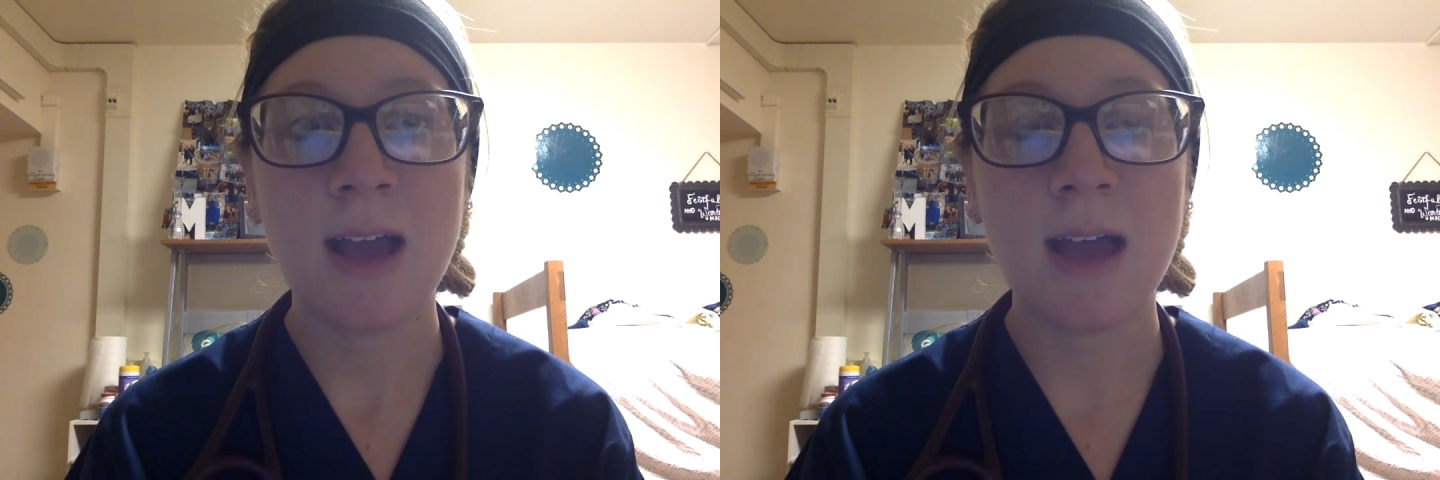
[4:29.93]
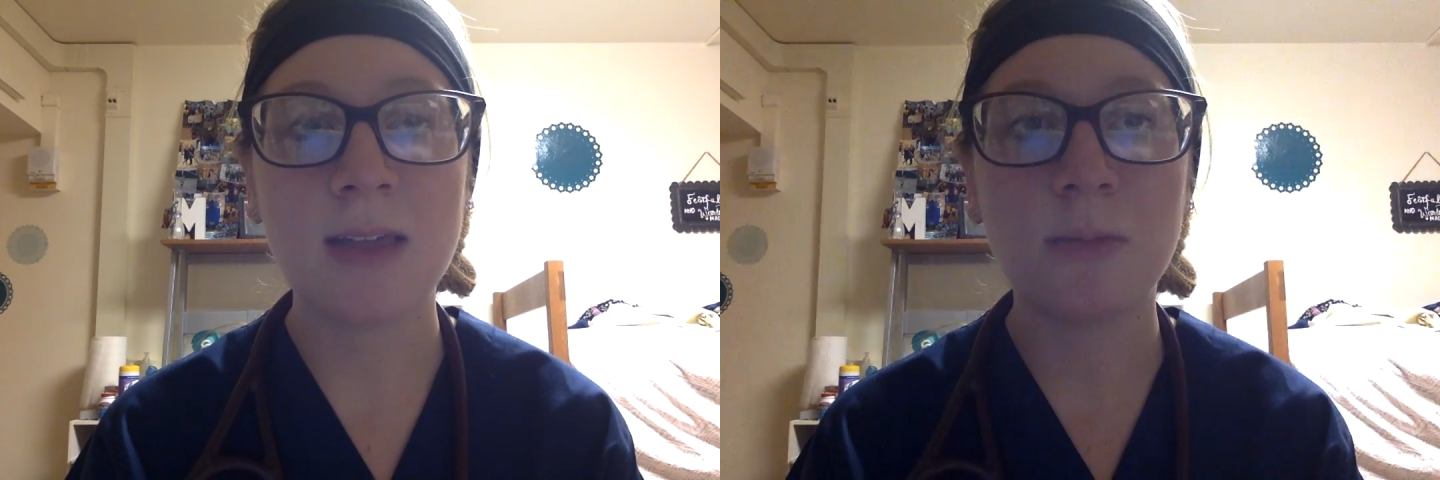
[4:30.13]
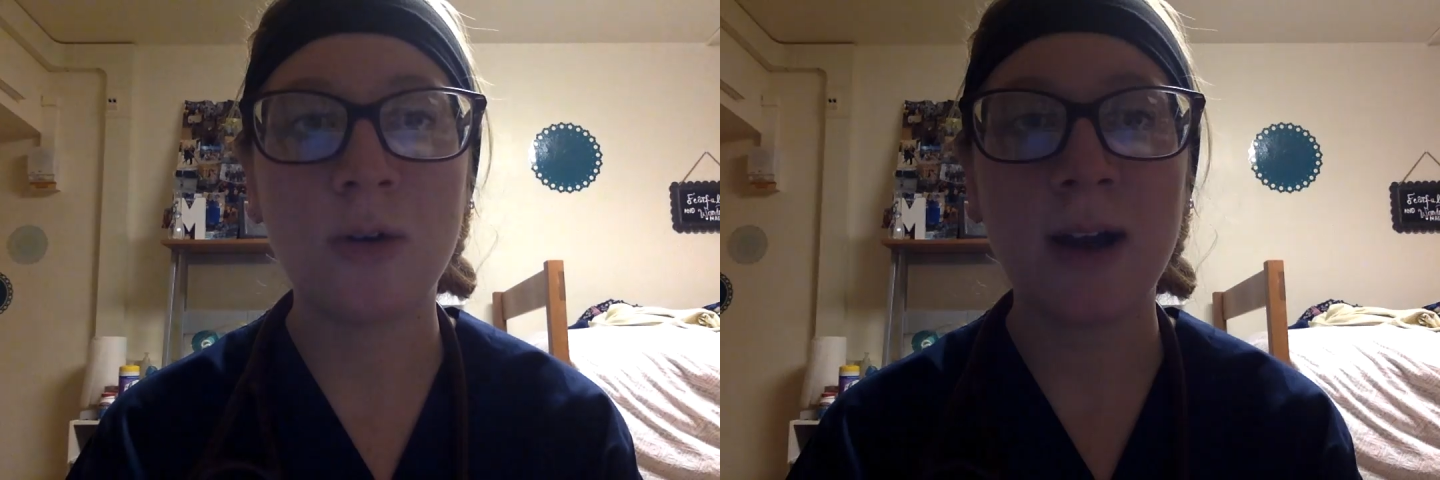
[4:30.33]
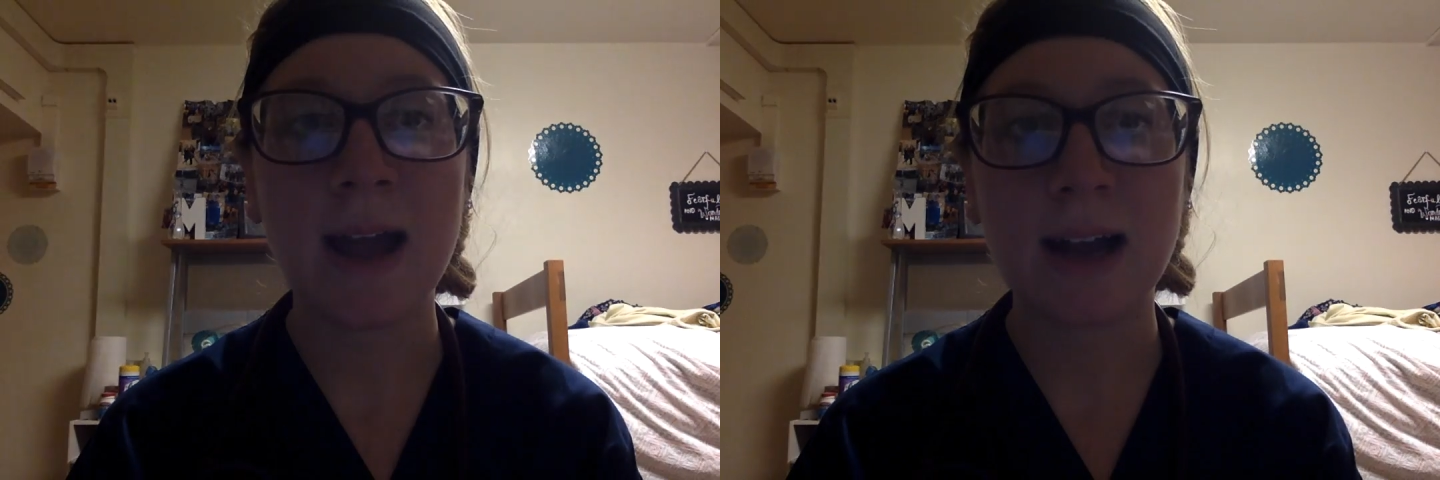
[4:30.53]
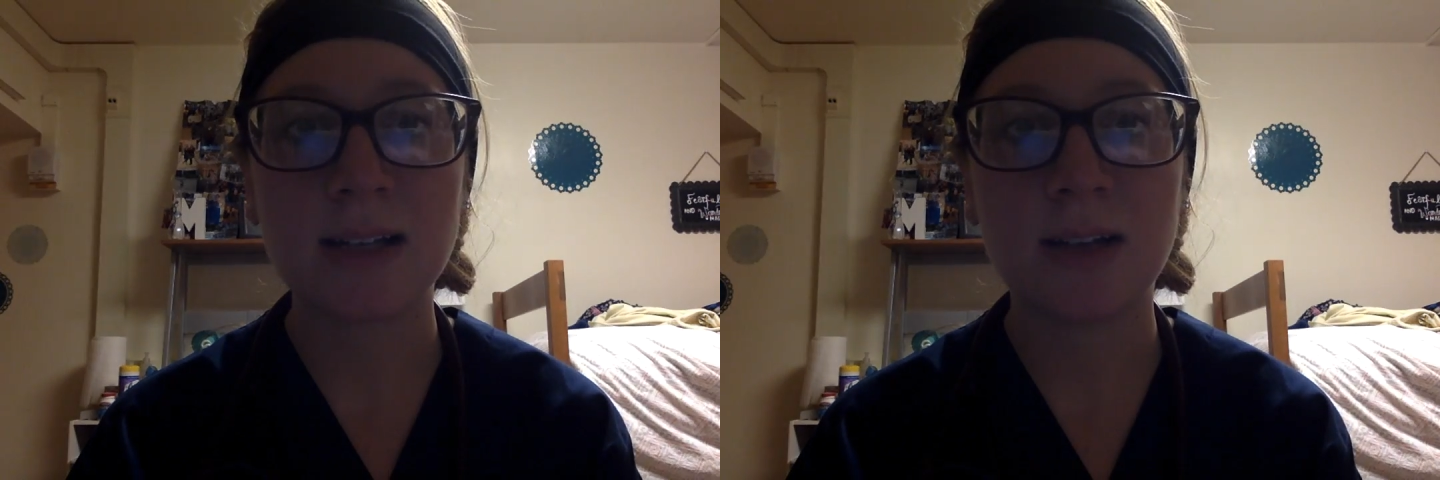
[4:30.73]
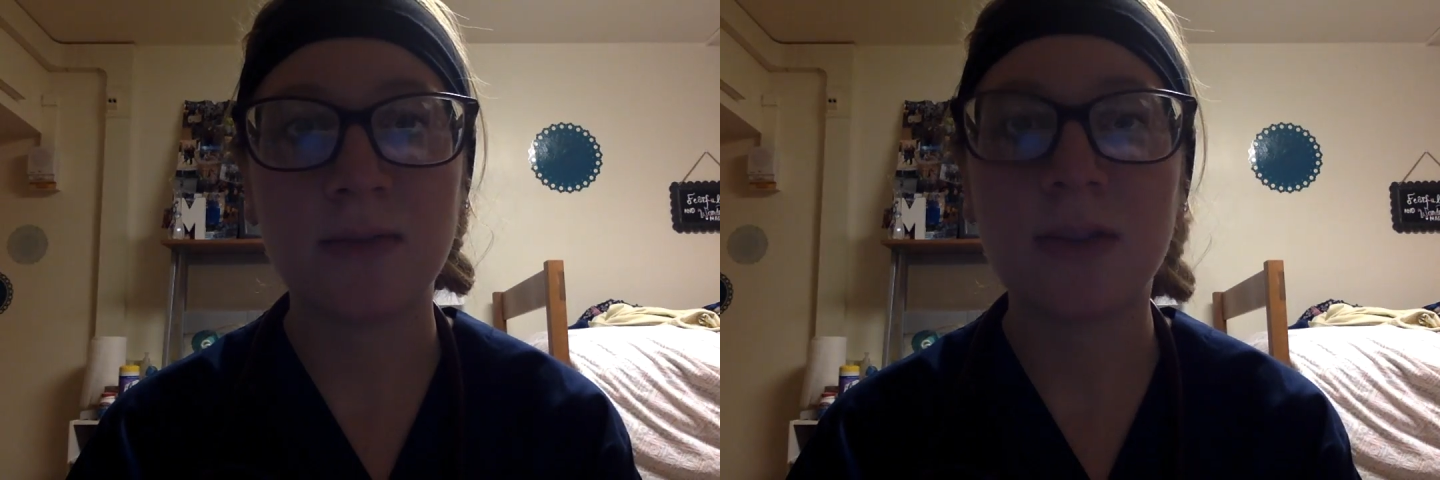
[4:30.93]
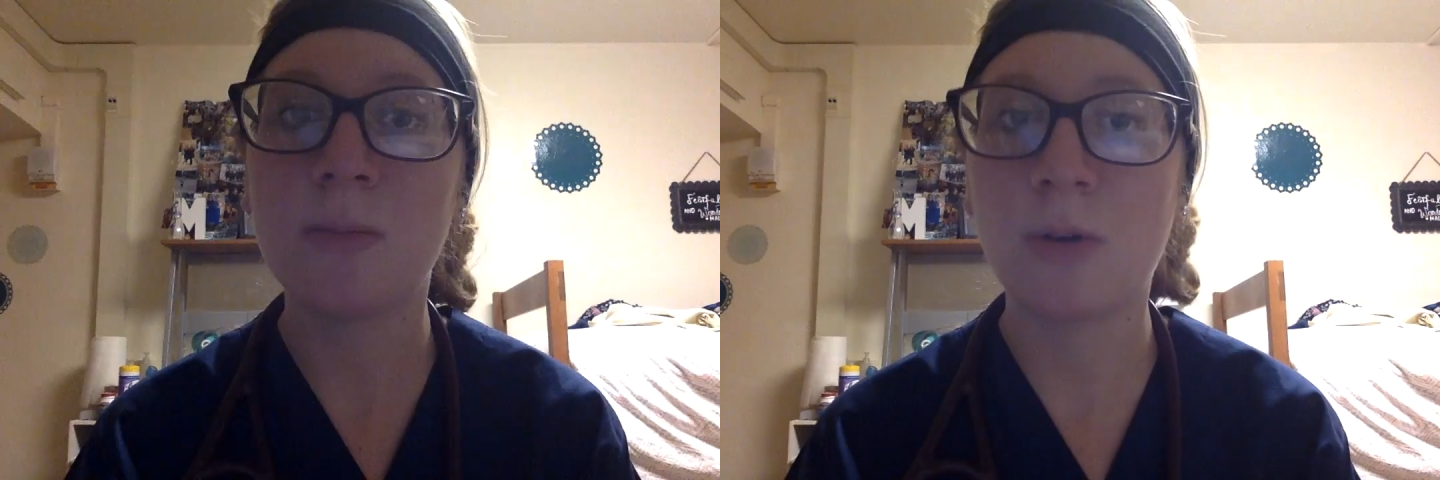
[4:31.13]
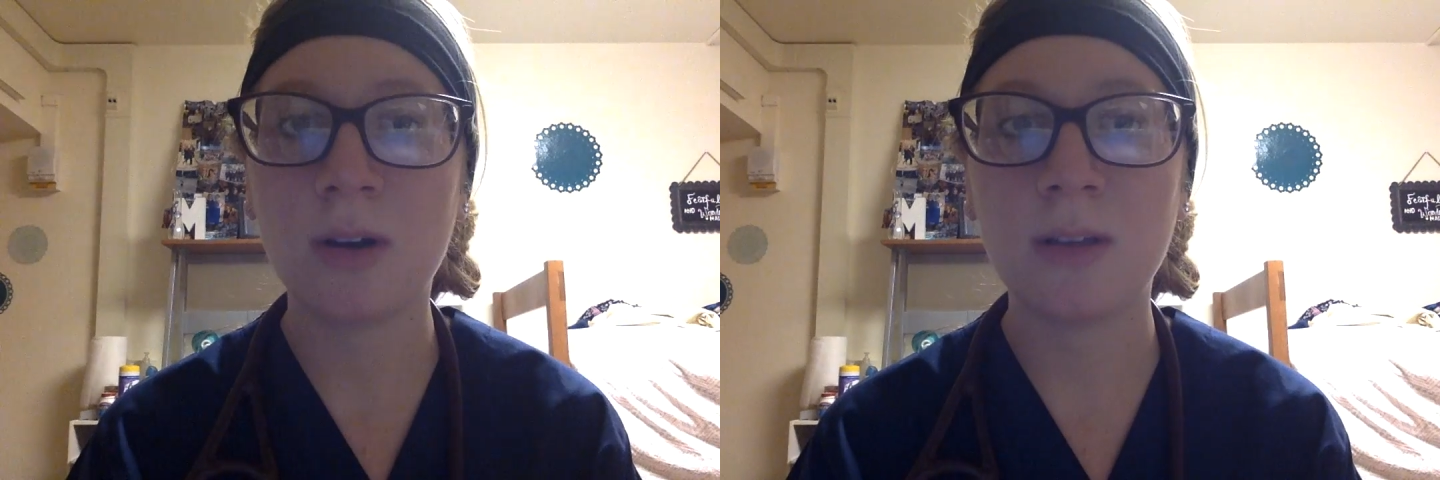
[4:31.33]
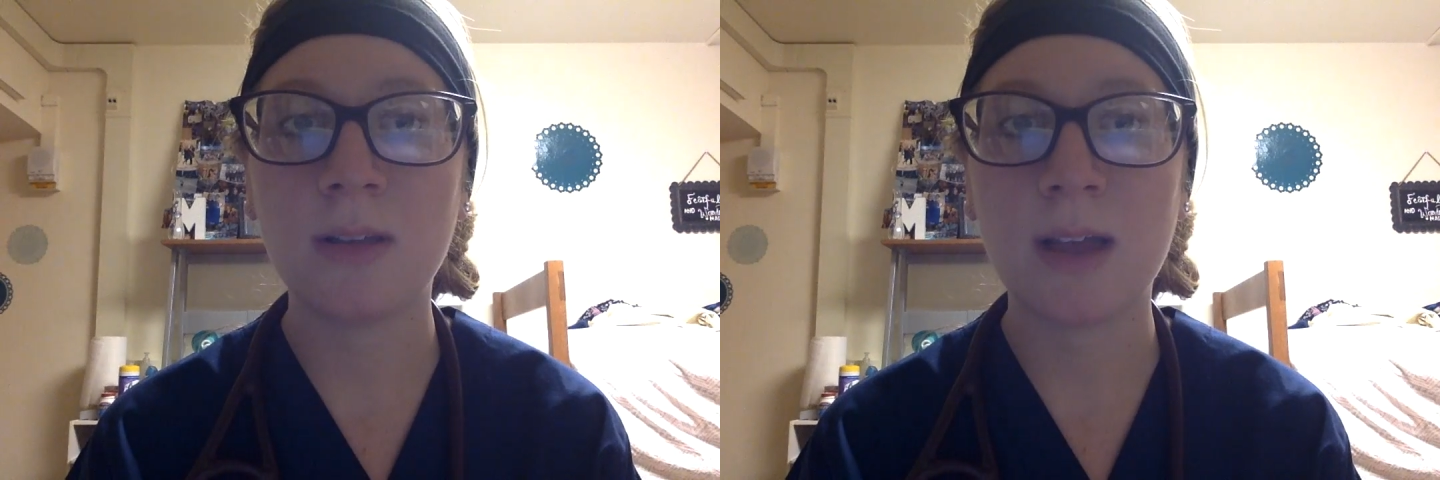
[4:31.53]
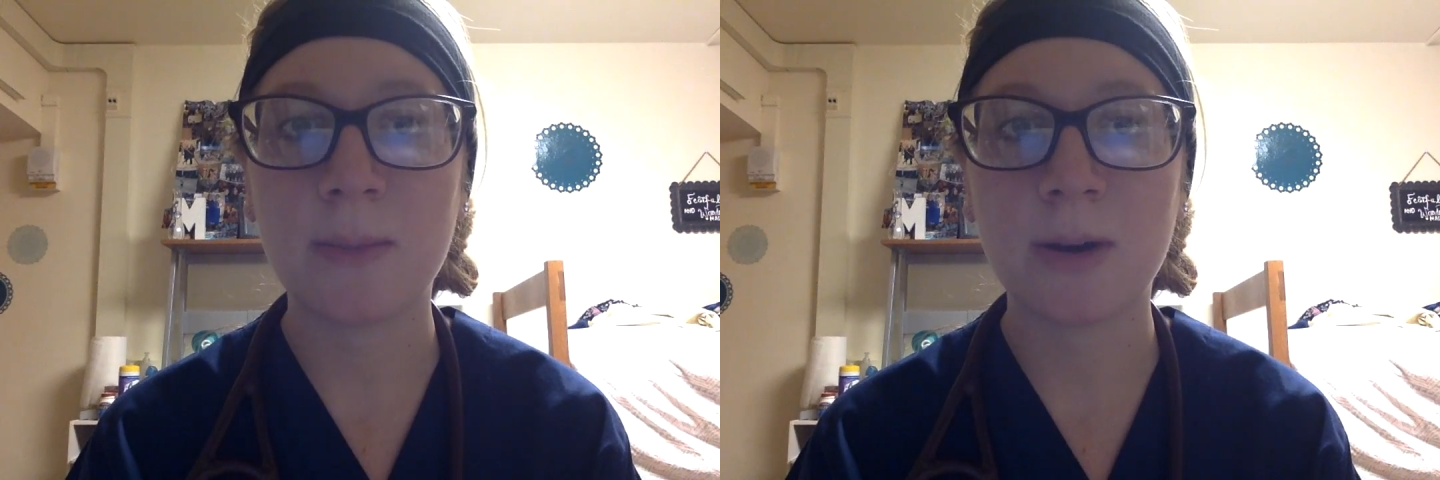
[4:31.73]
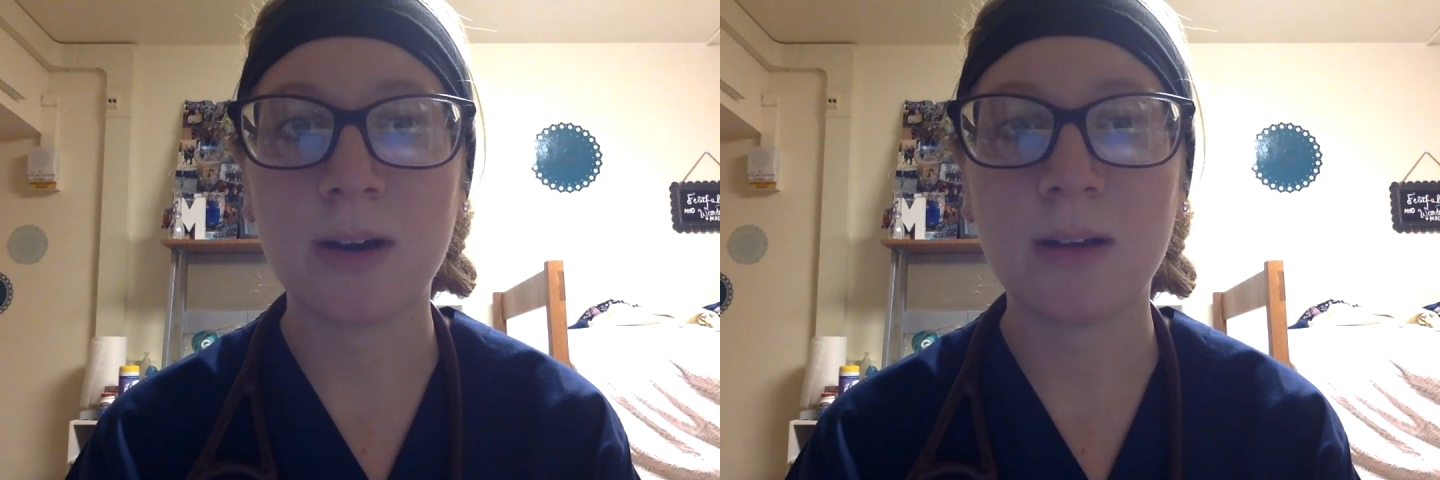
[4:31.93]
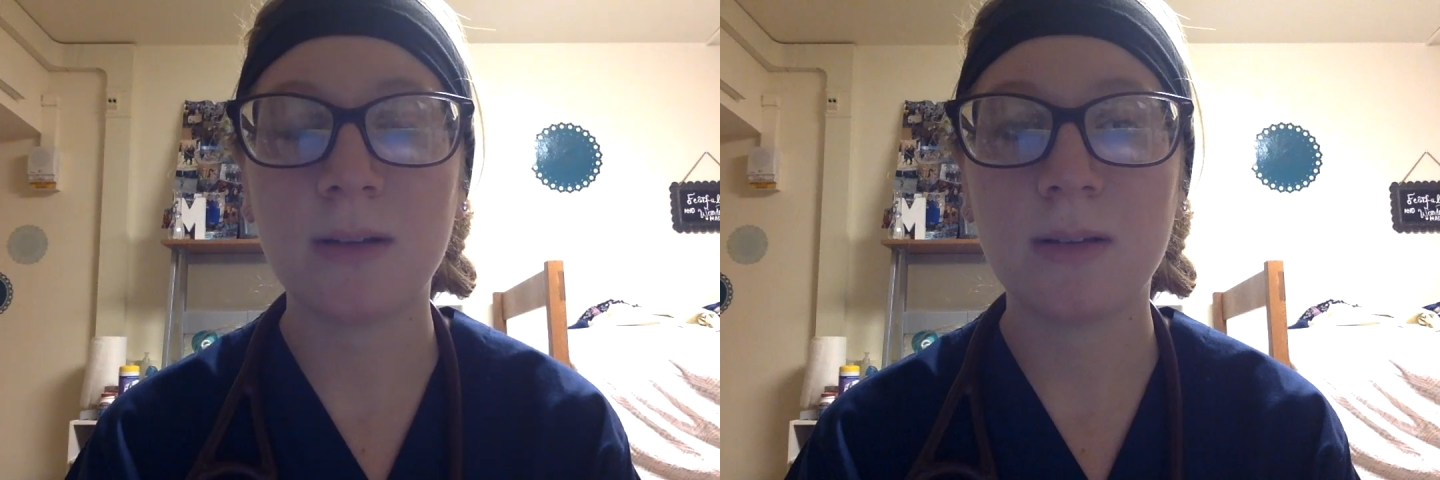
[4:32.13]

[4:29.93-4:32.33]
and the more active, the more labored